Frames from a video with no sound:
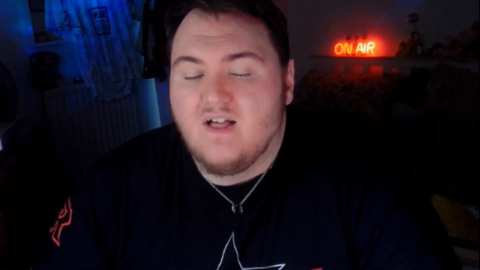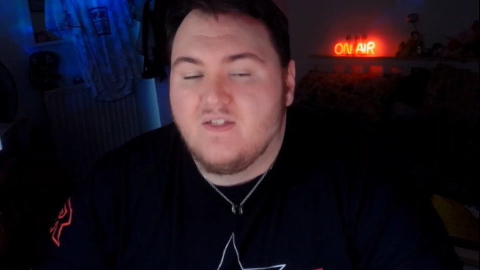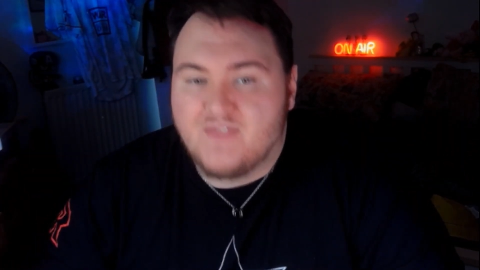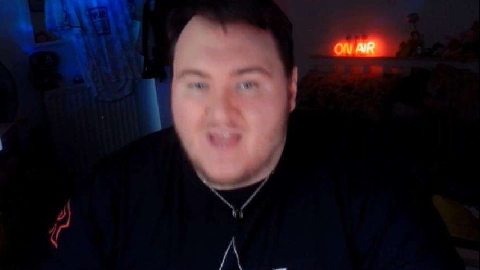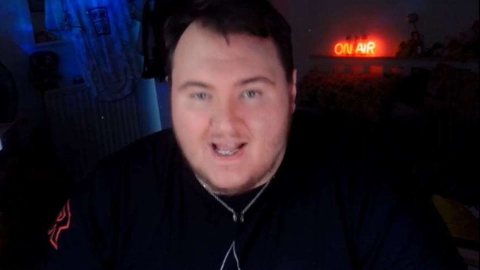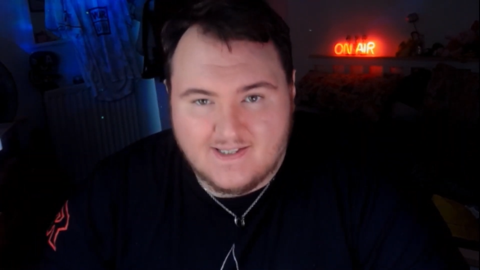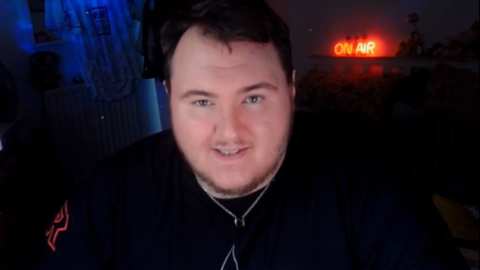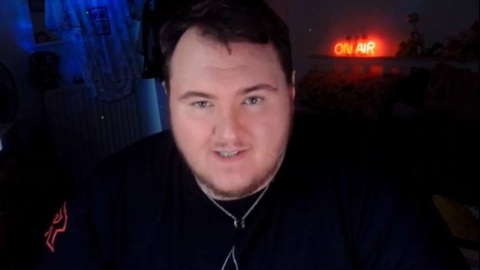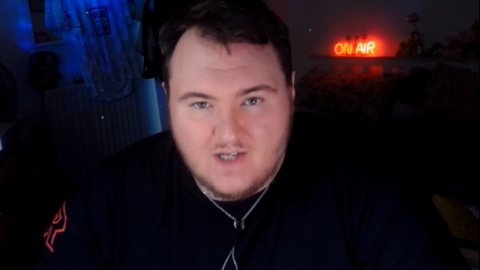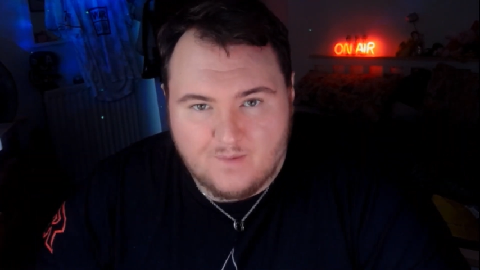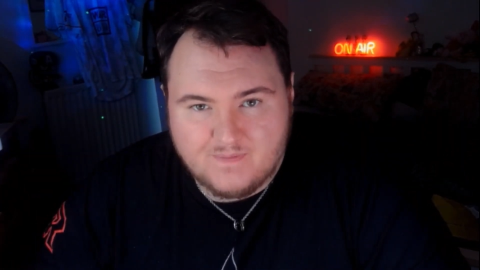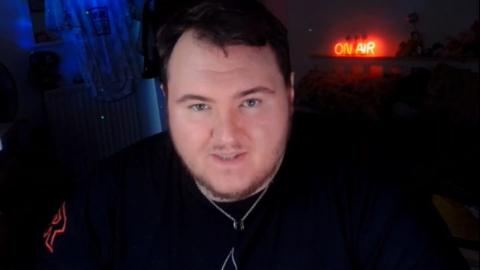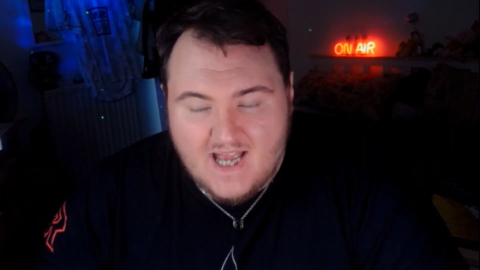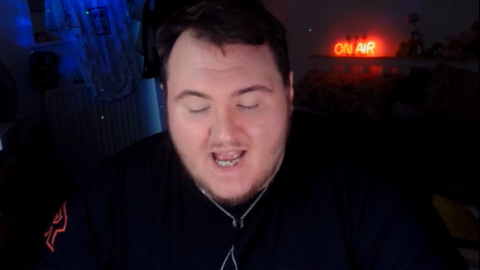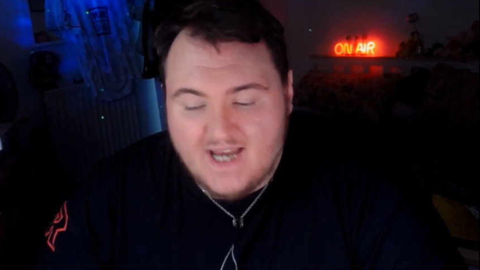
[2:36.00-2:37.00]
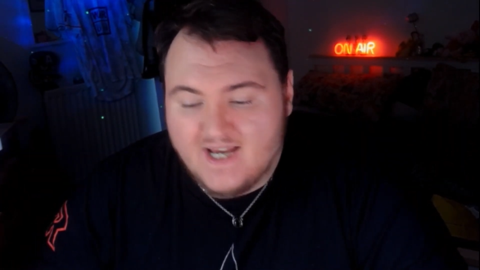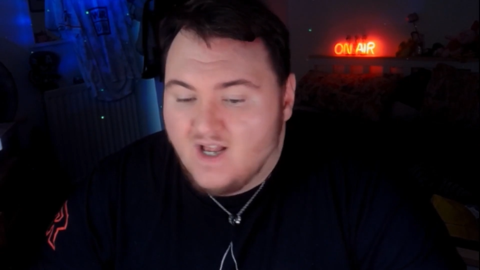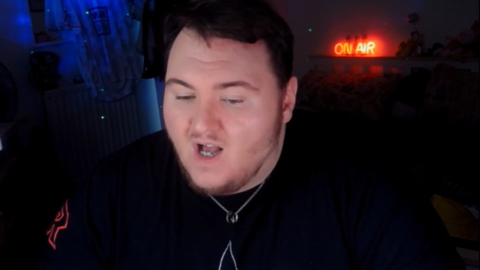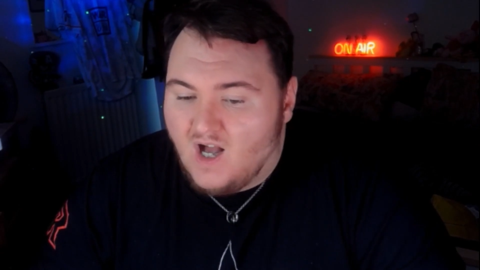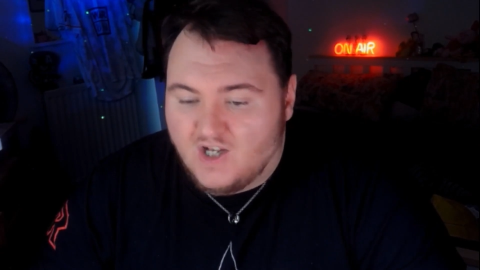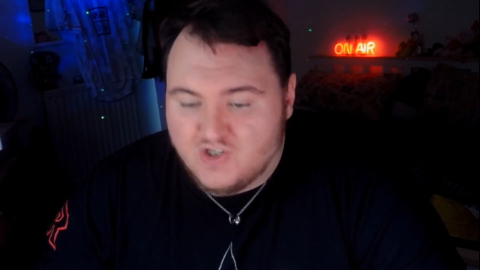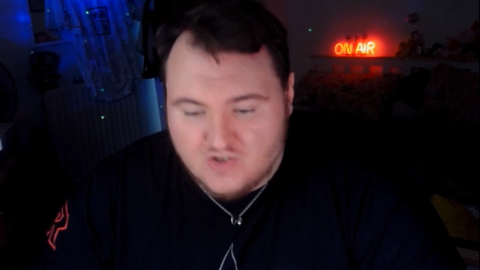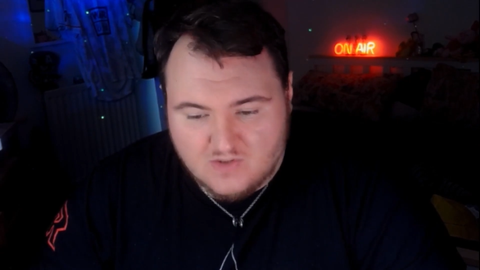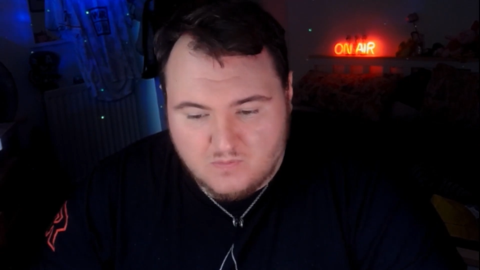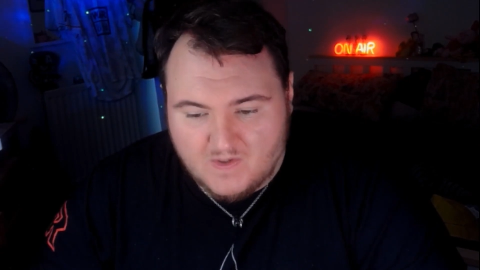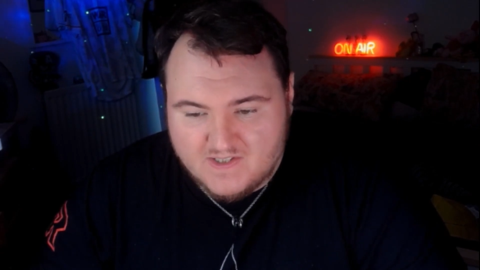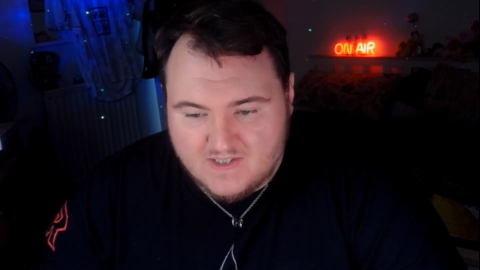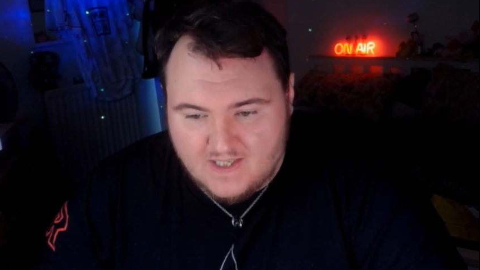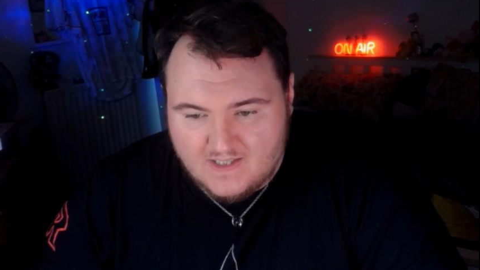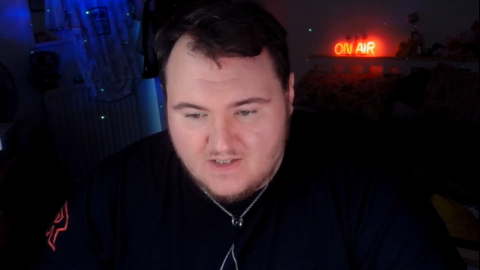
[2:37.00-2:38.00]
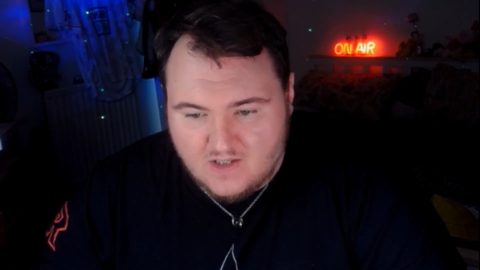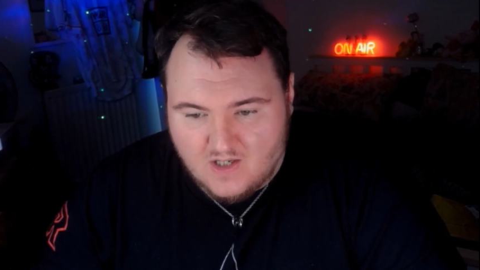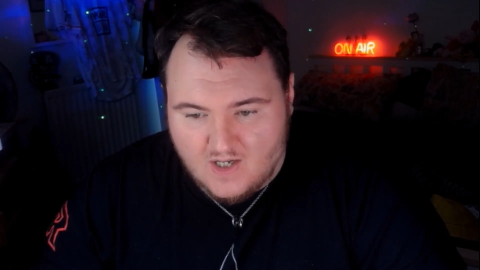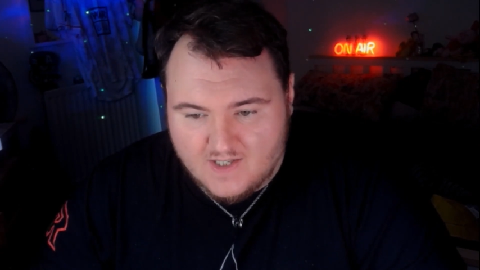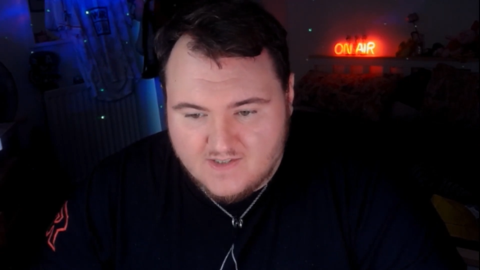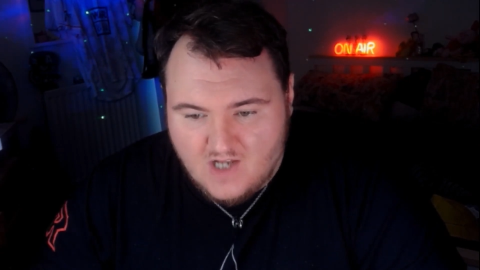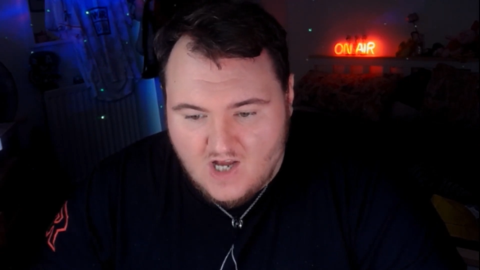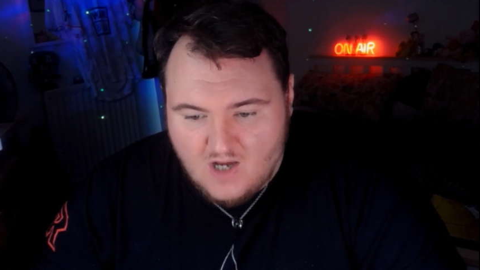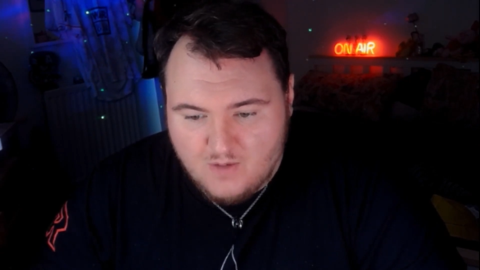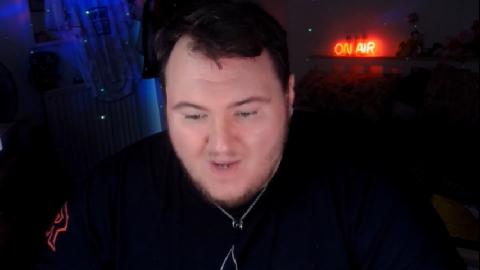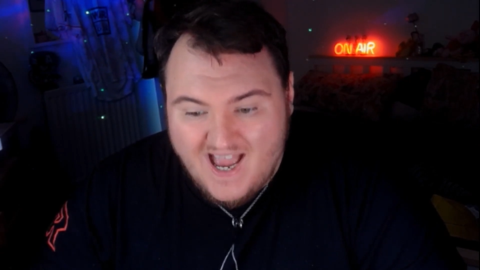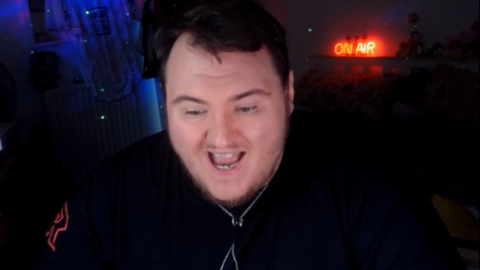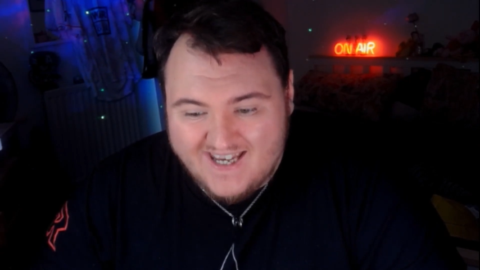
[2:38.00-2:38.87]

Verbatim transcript: that's the update. I just wanted to let you guys know.